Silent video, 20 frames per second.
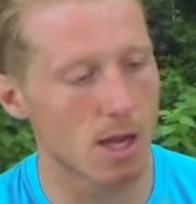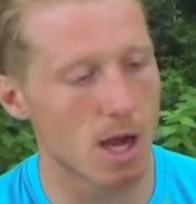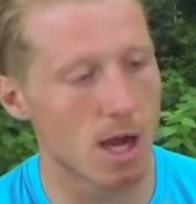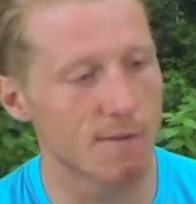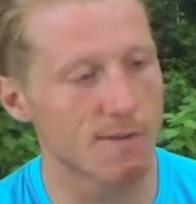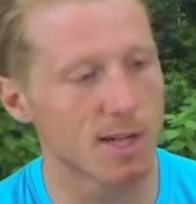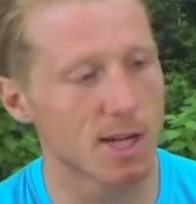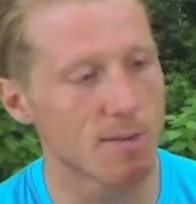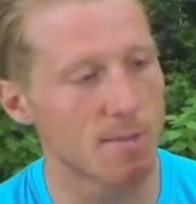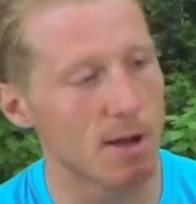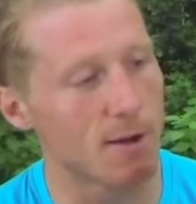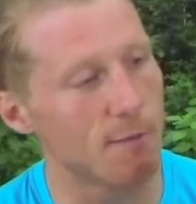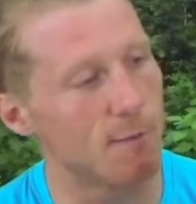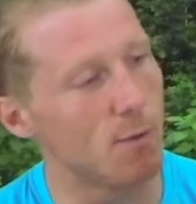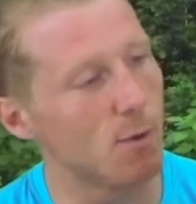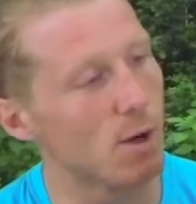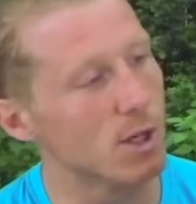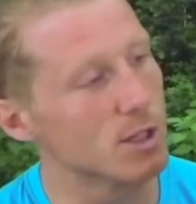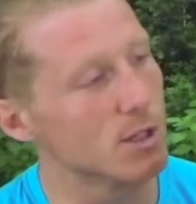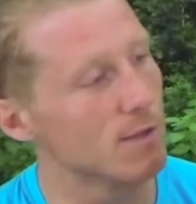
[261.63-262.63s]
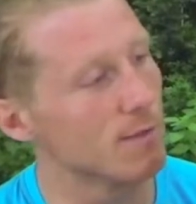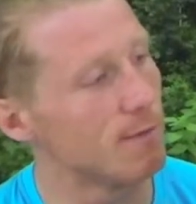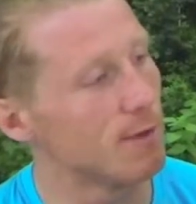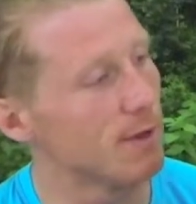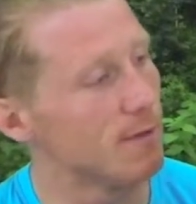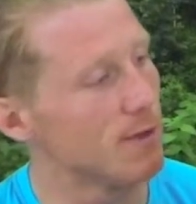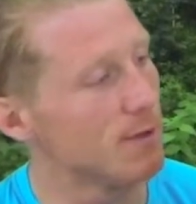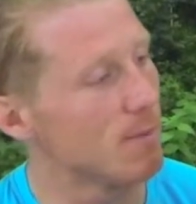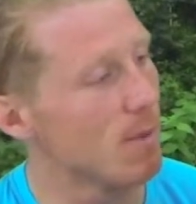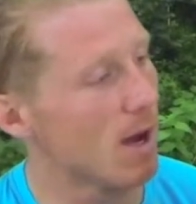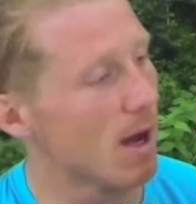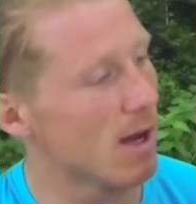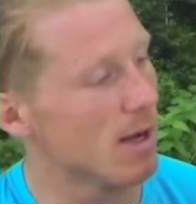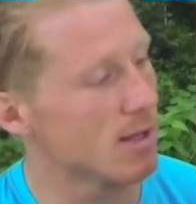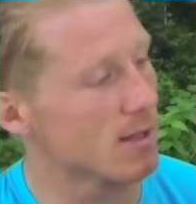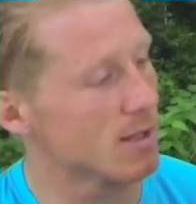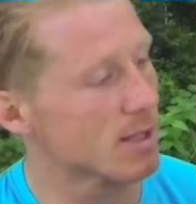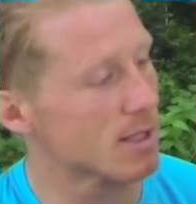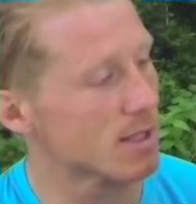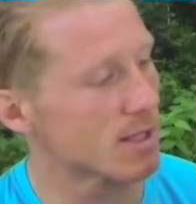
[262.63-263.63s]
I've done about 450
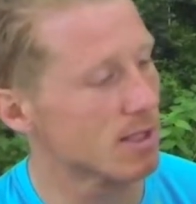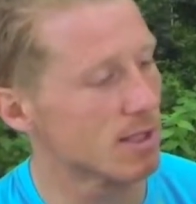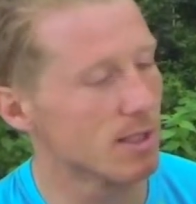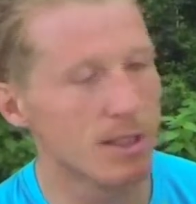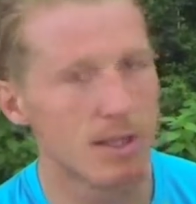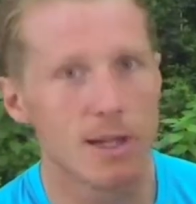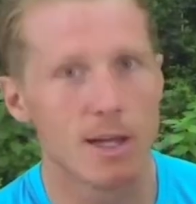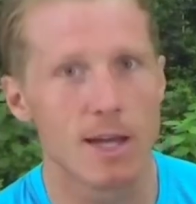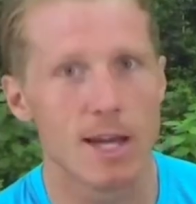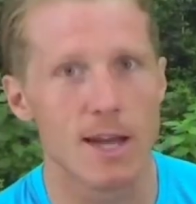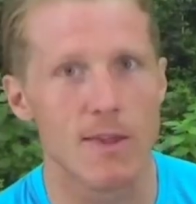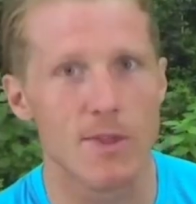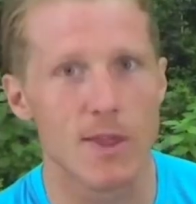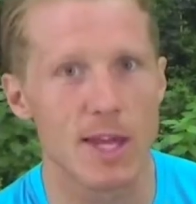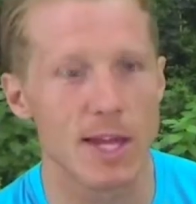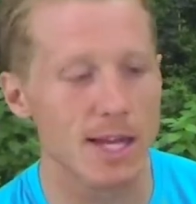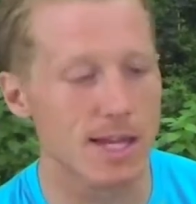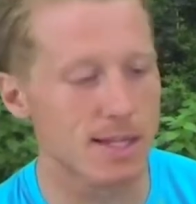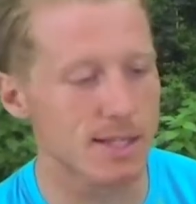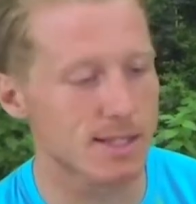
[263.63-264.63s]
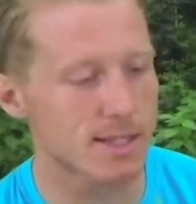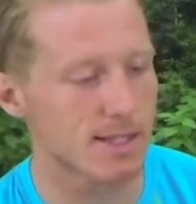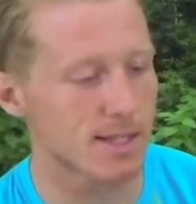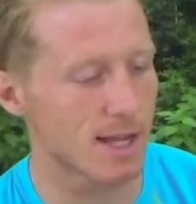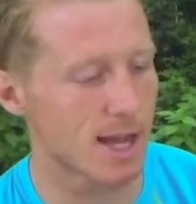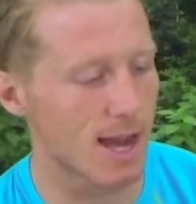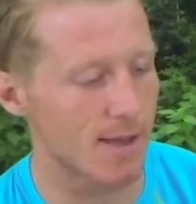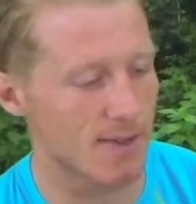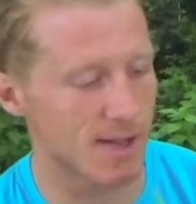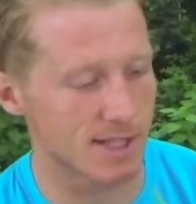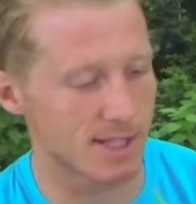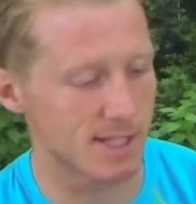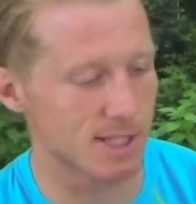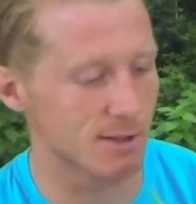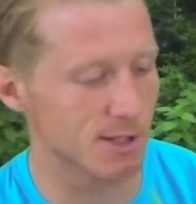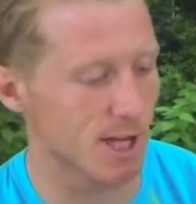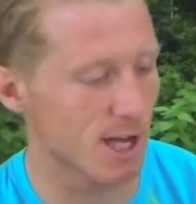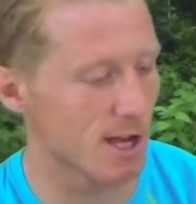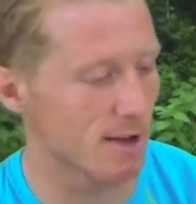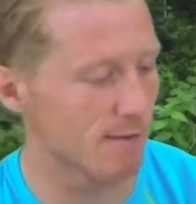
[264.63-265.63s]
miles in these, and they're
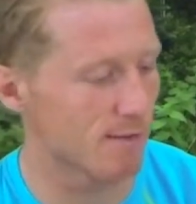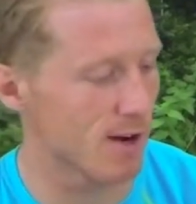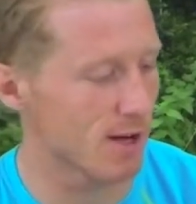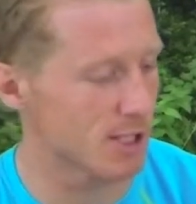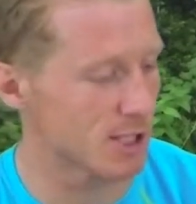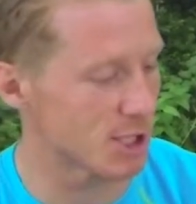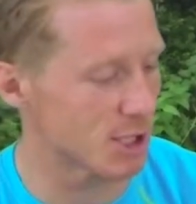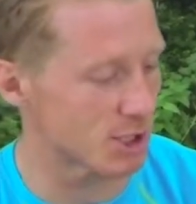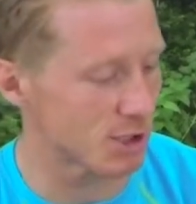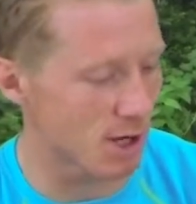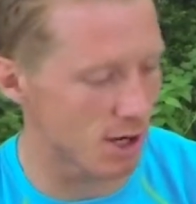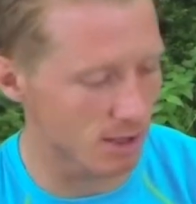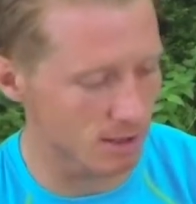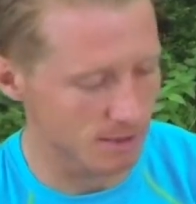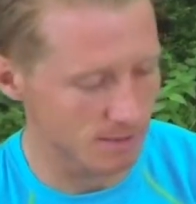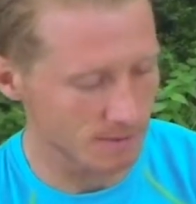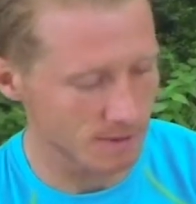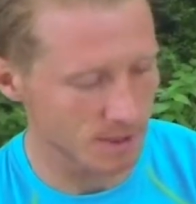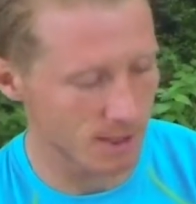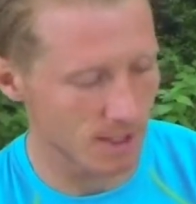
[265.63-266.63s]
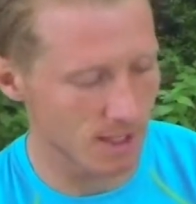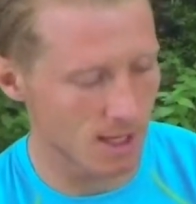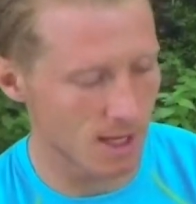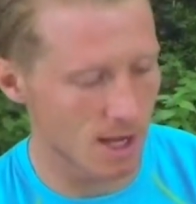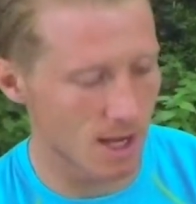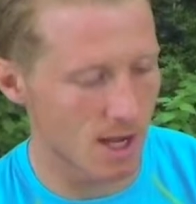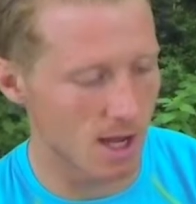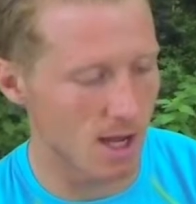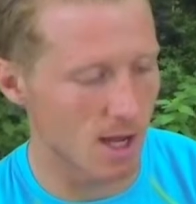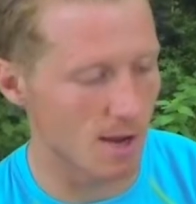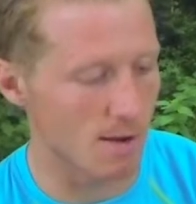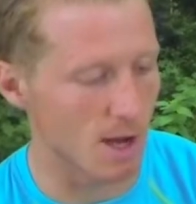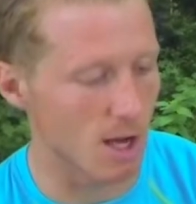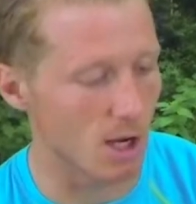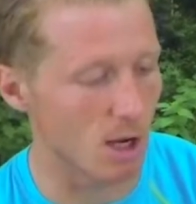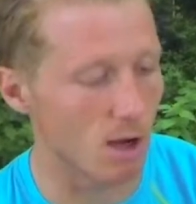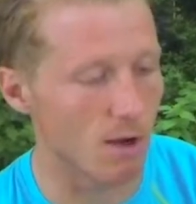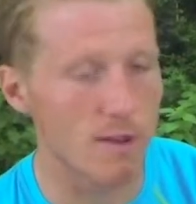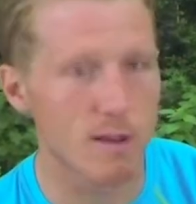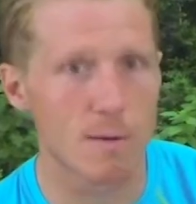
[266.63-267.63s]
still going very strong. A
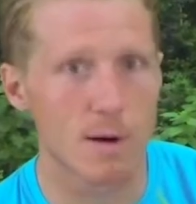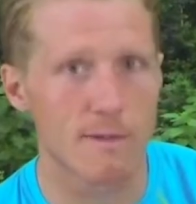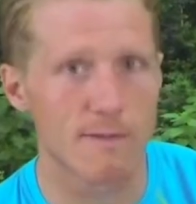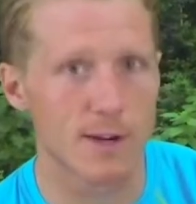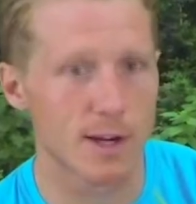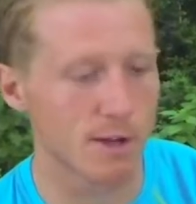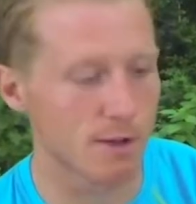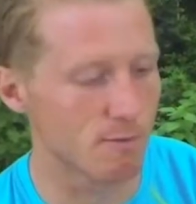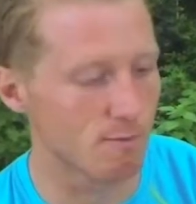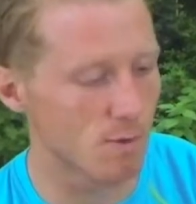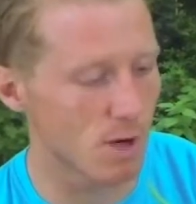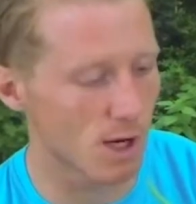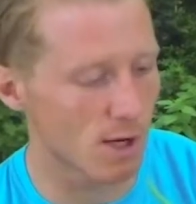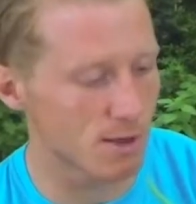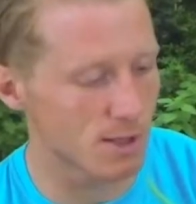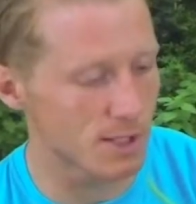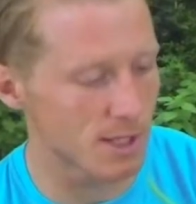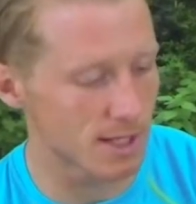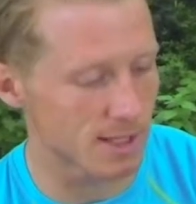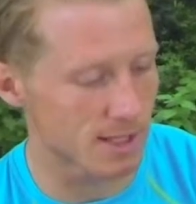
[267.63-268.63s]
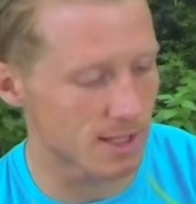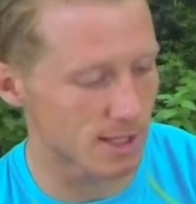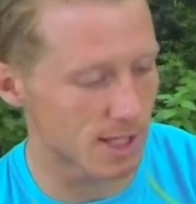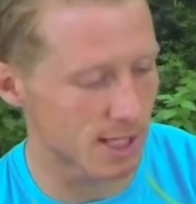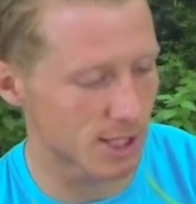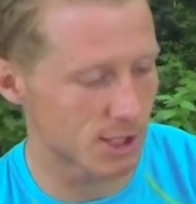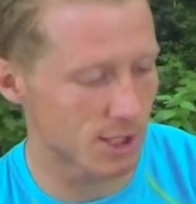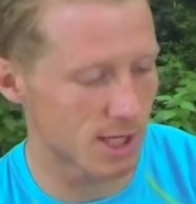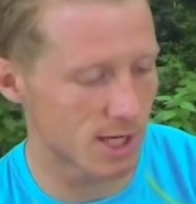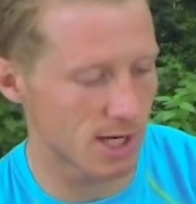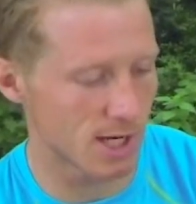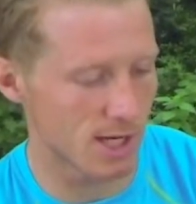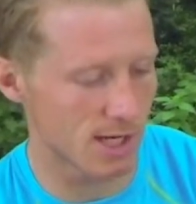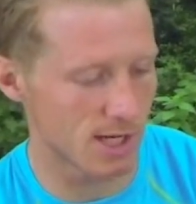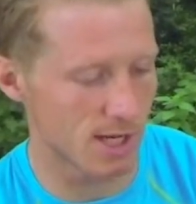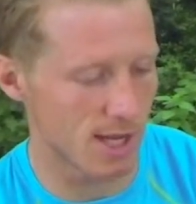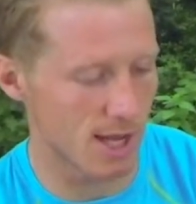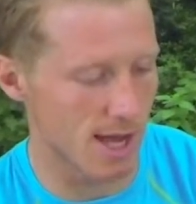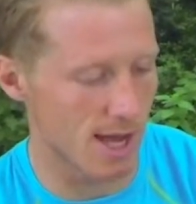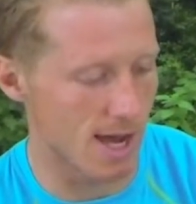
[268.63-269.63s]
lot of them I've done on roads, etc.,
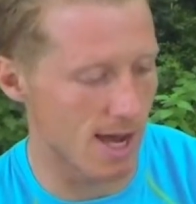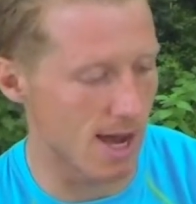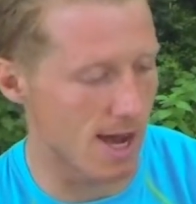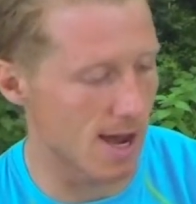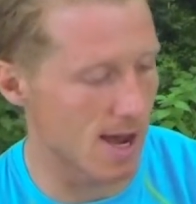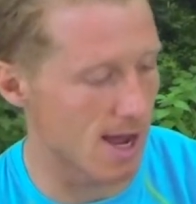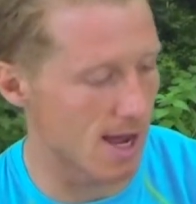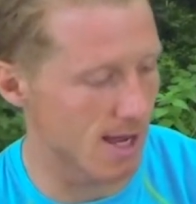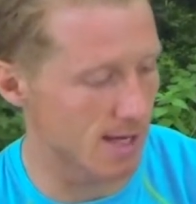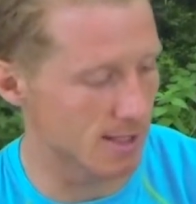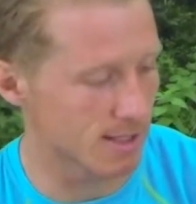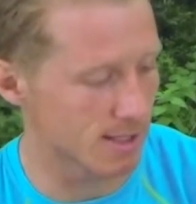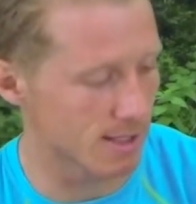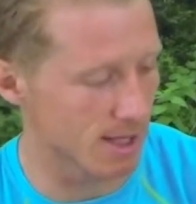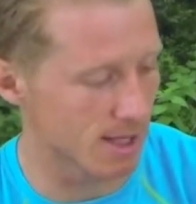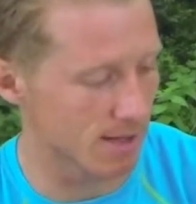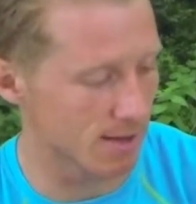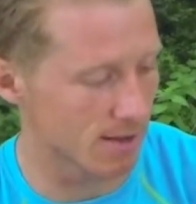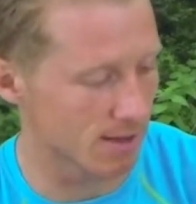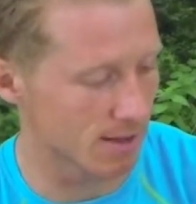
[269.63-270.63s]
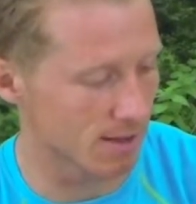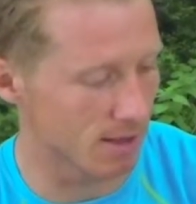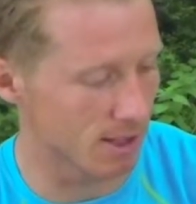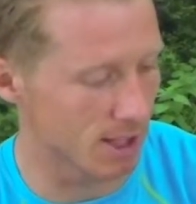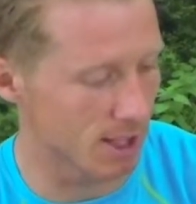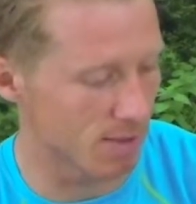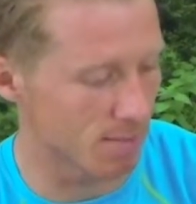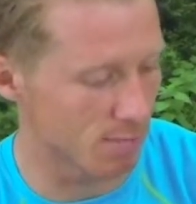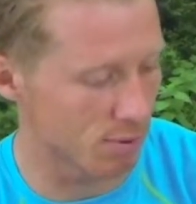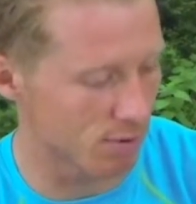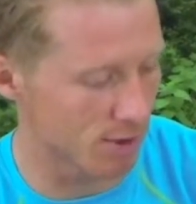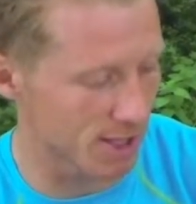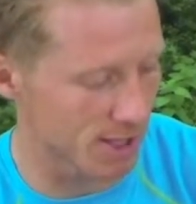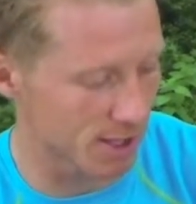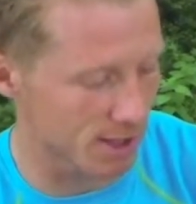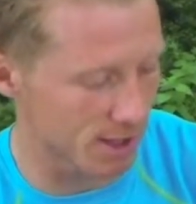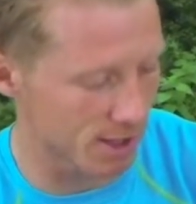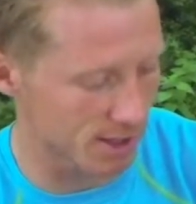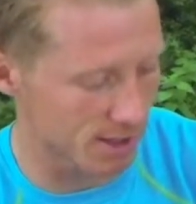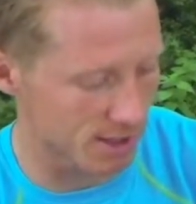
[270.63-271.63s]
and they're looking pretty
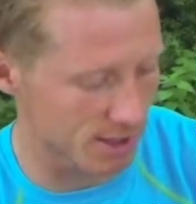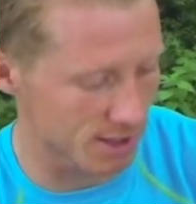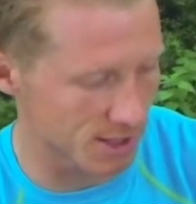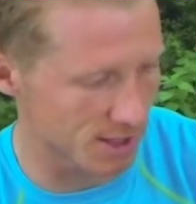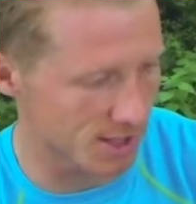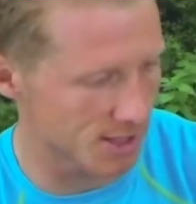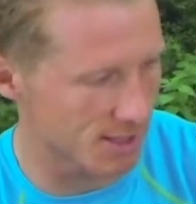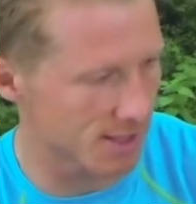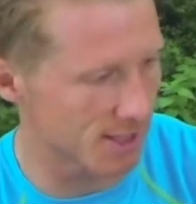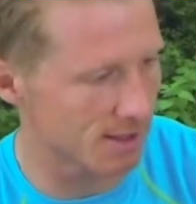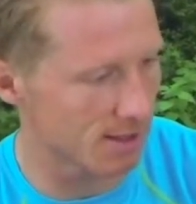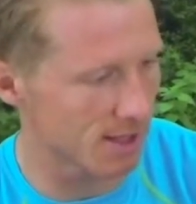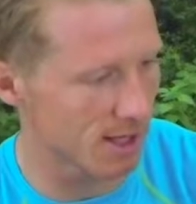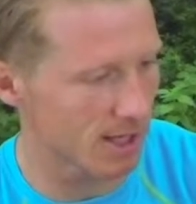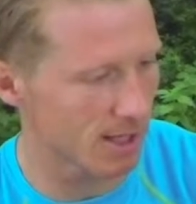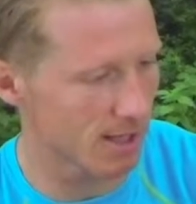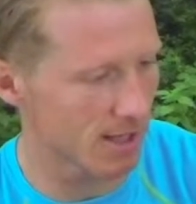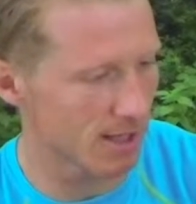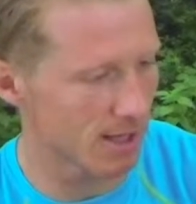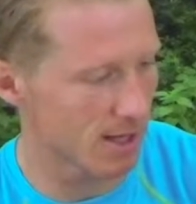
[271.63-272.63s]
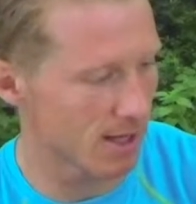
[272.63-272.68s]
good considering.